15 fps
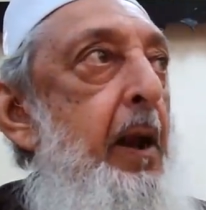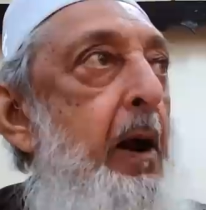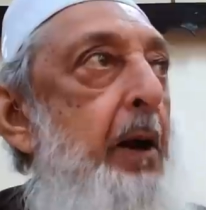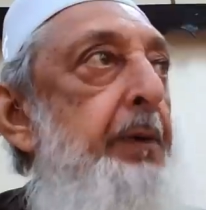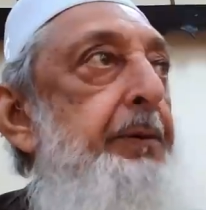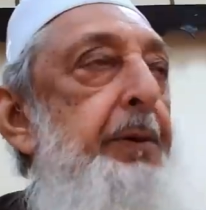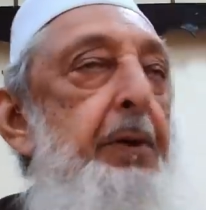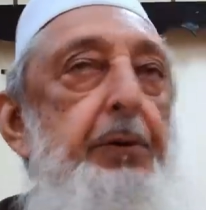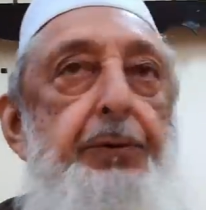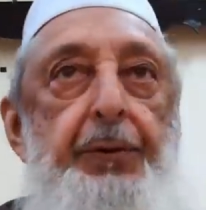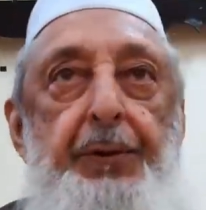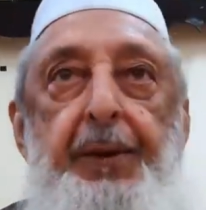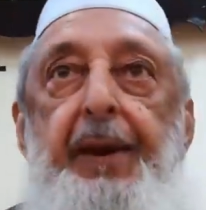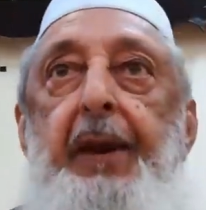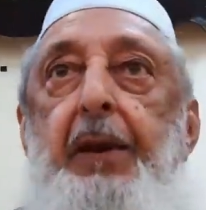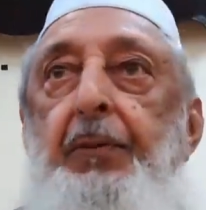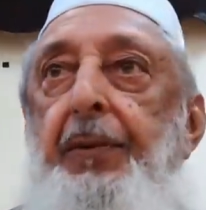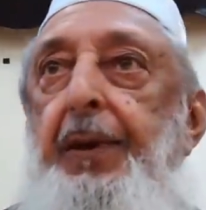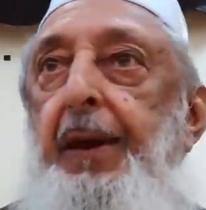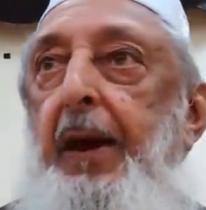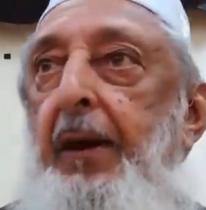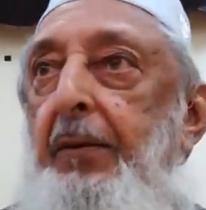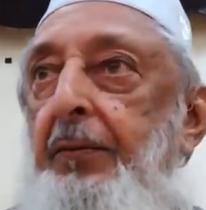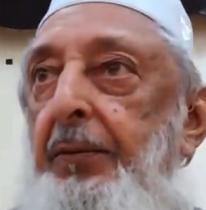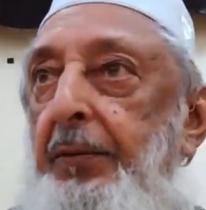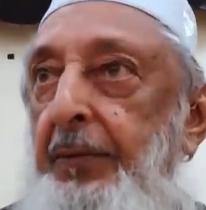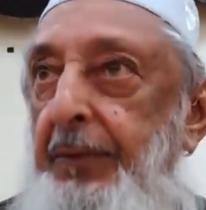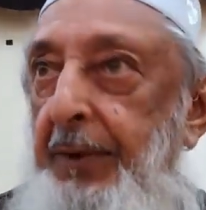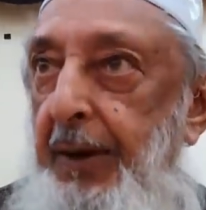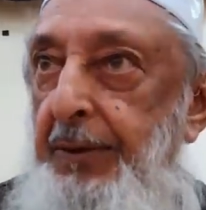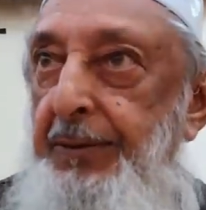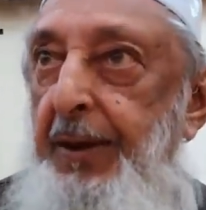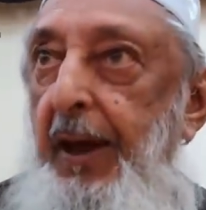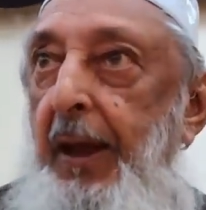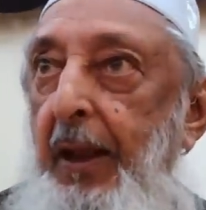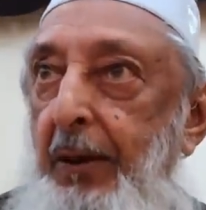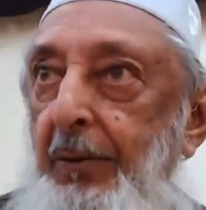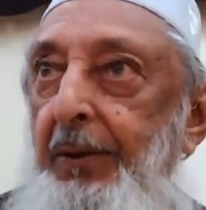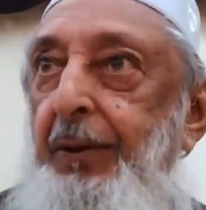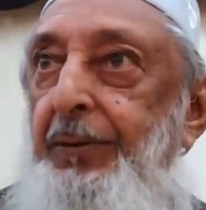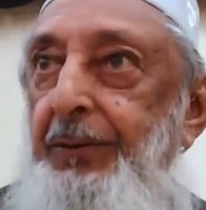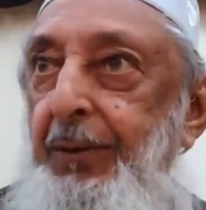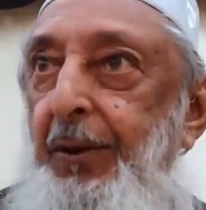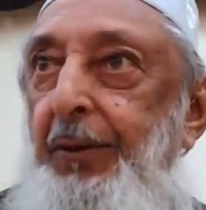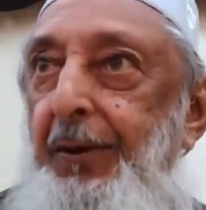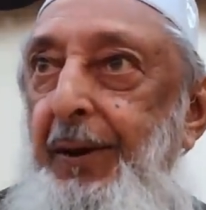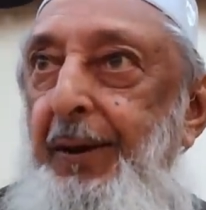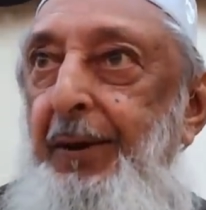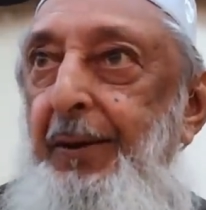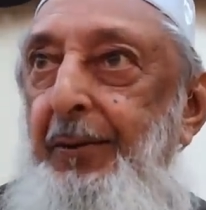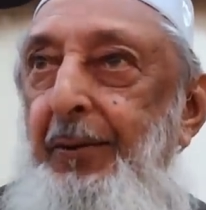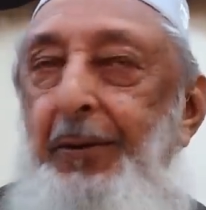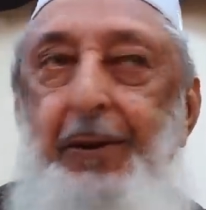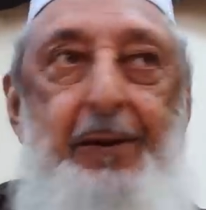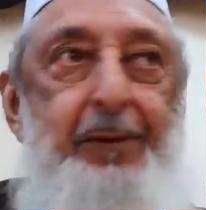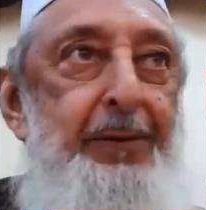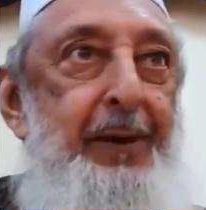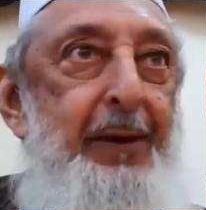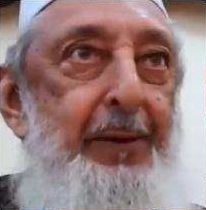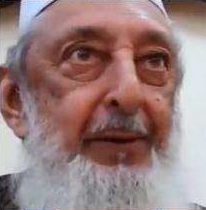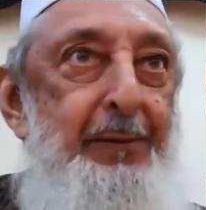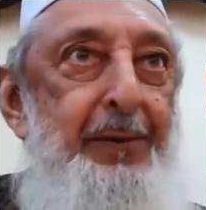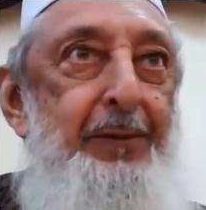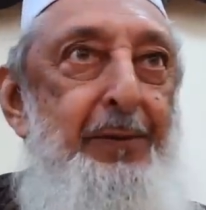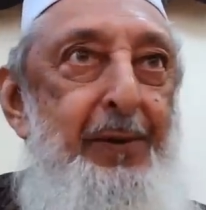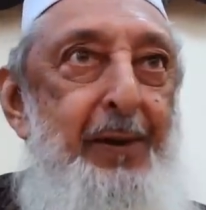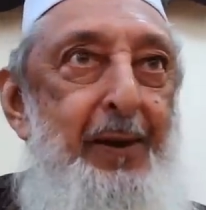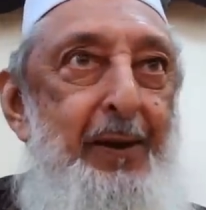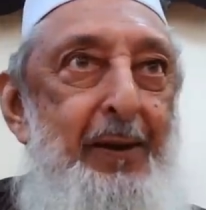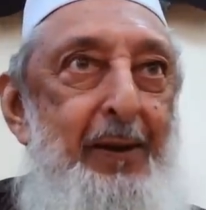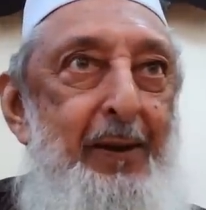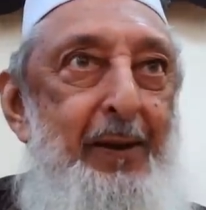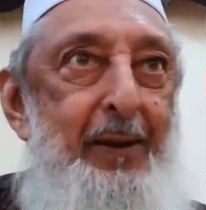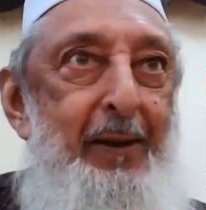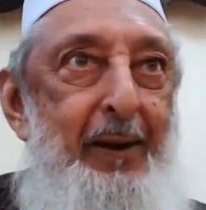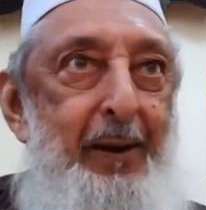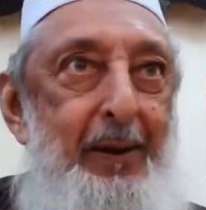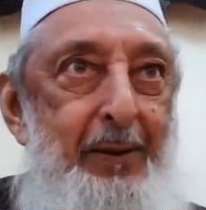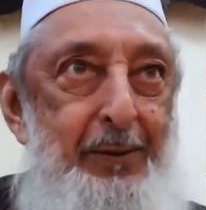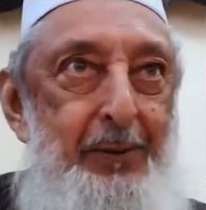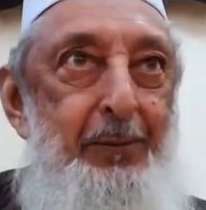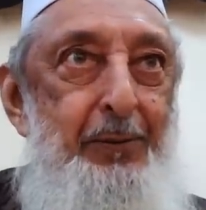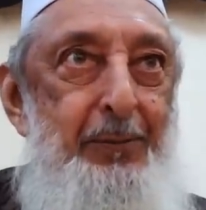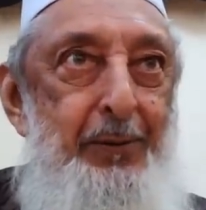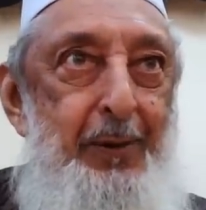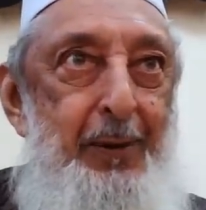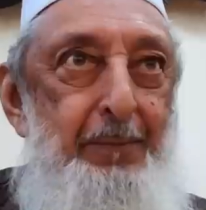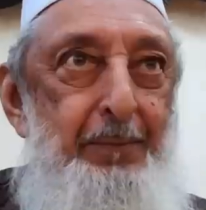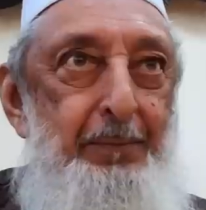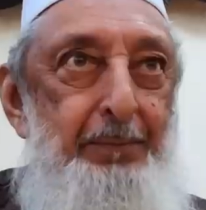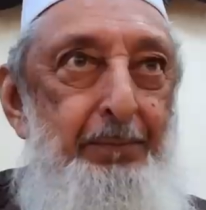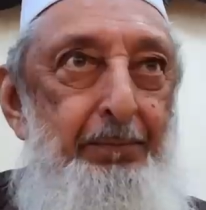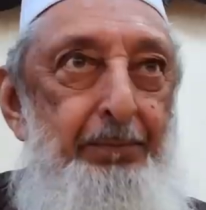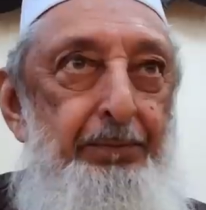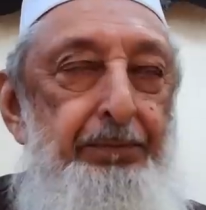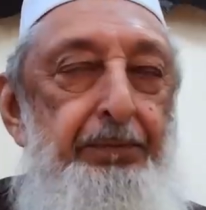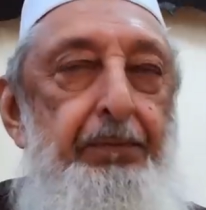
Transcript: Until today, we have Dajjal restoring a holy state of Israel in Jerusalem.